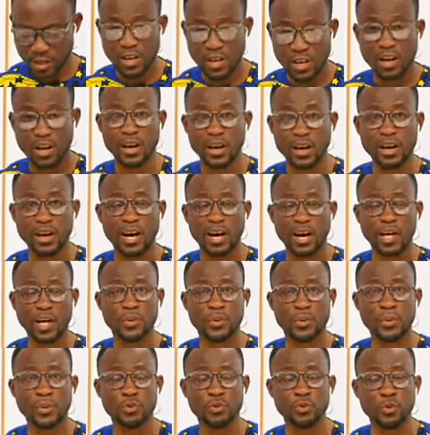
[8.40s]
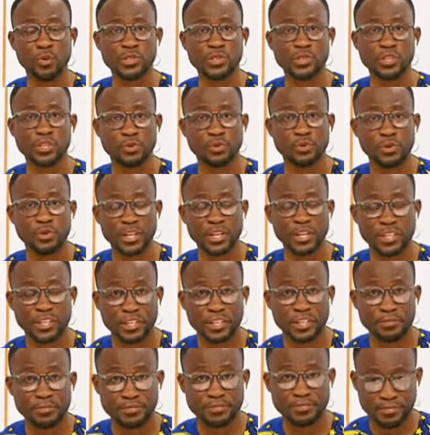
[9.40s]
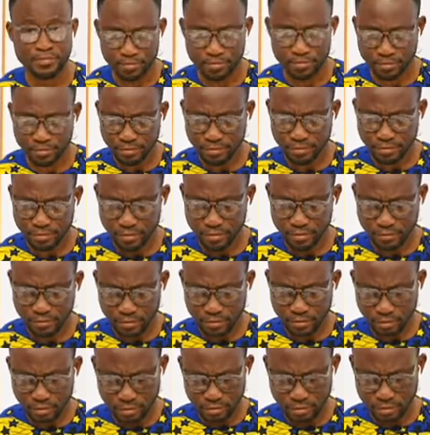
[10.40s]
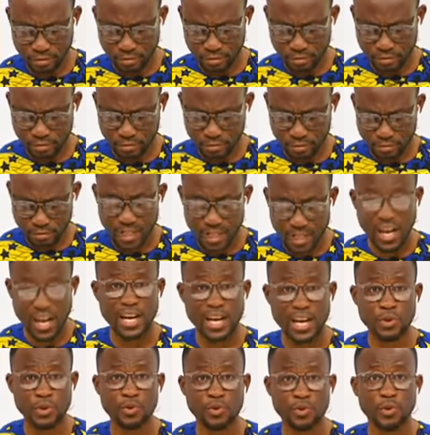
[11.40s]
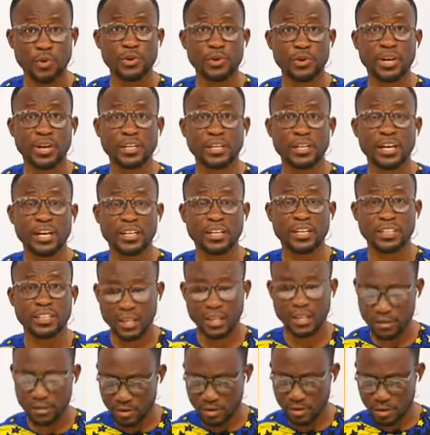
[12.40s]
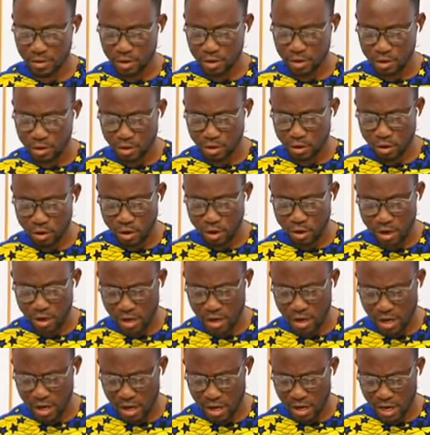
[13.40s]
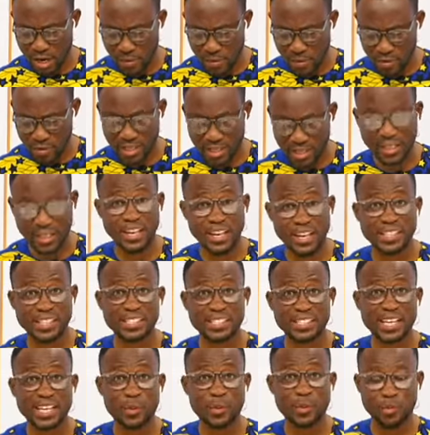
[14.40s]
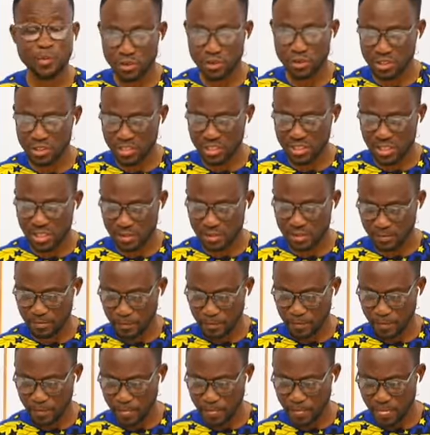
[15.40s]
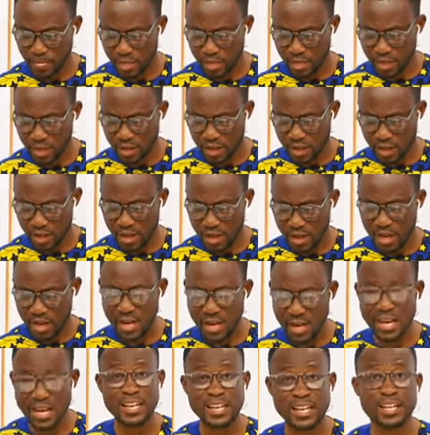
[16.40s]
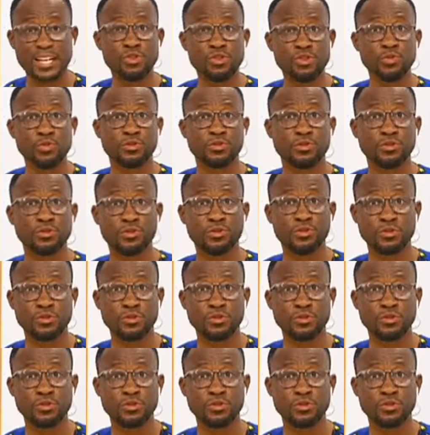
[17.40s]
And I pray me hope you saw here. So, Mr. Katie Hamon, they say, the youth,